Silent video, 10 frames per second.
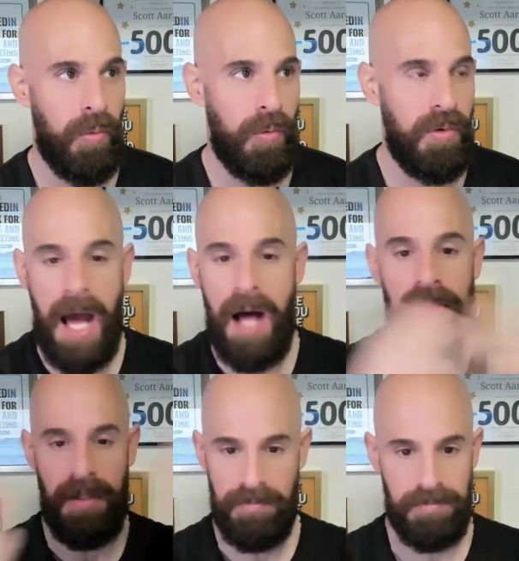now
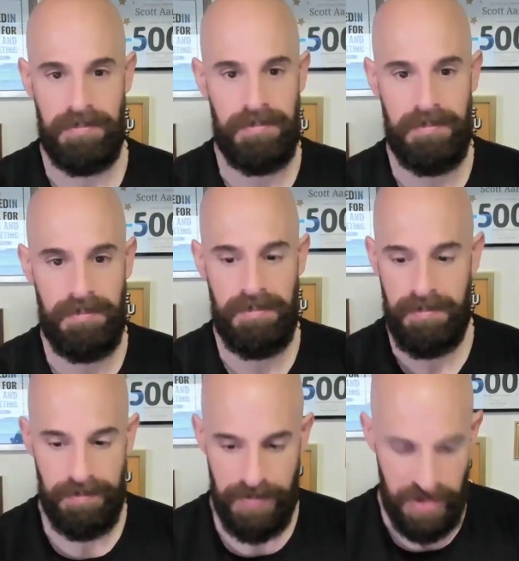that
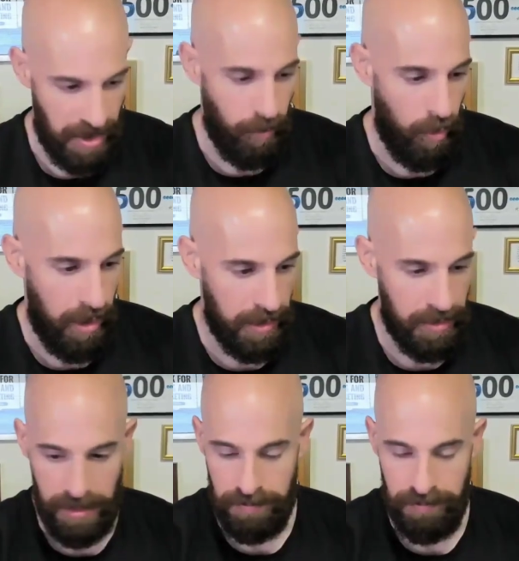someone
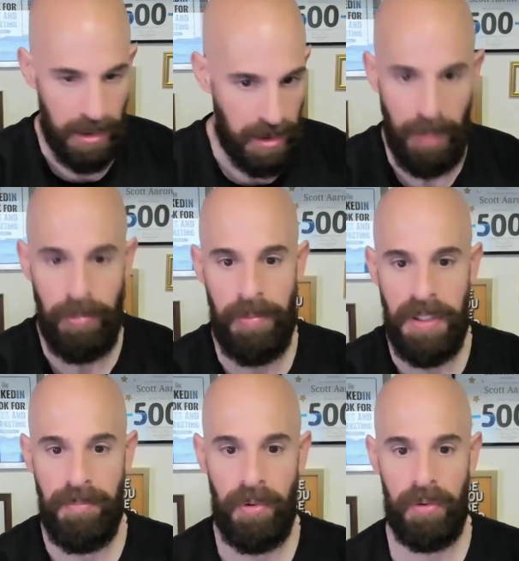or a couple
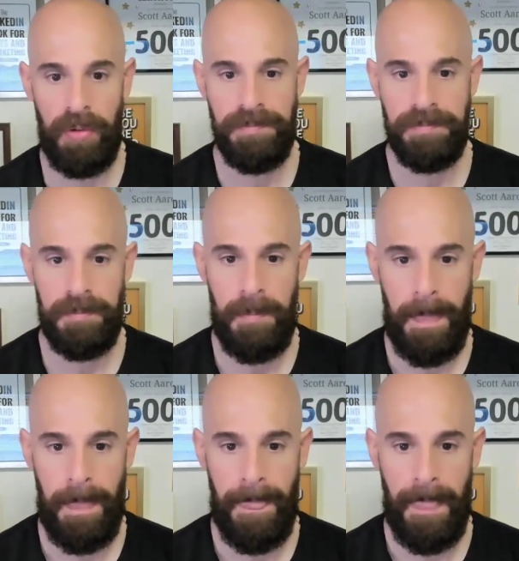people
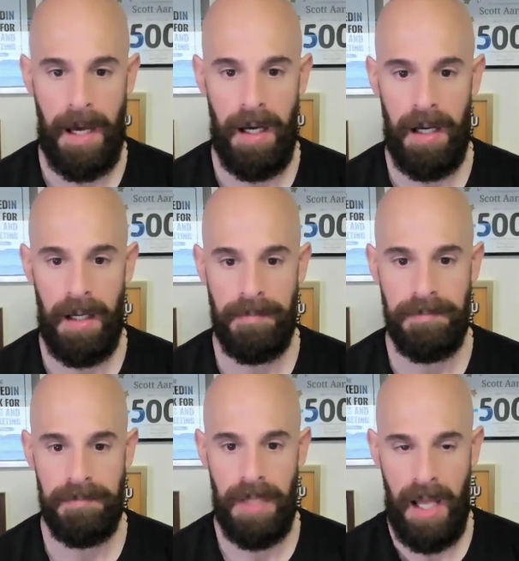
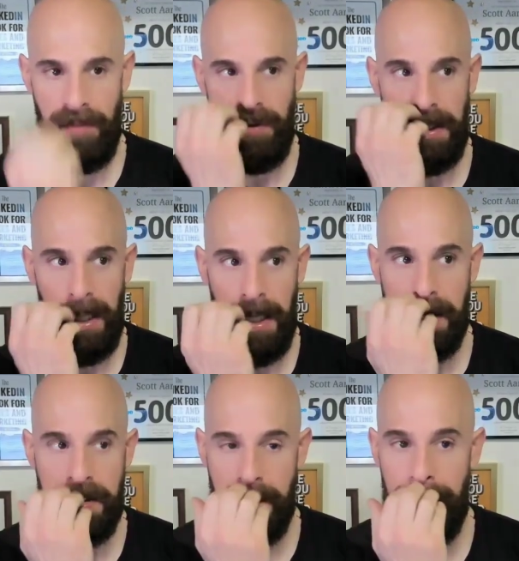have
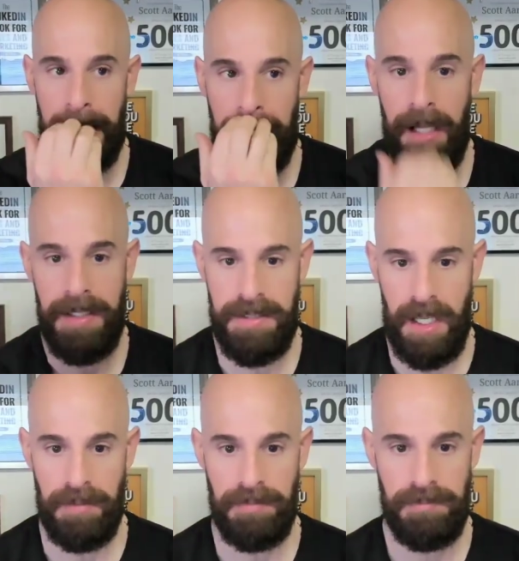engaged in my
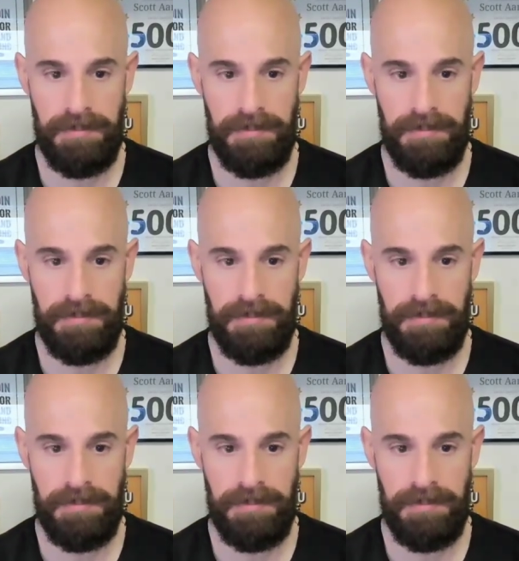content,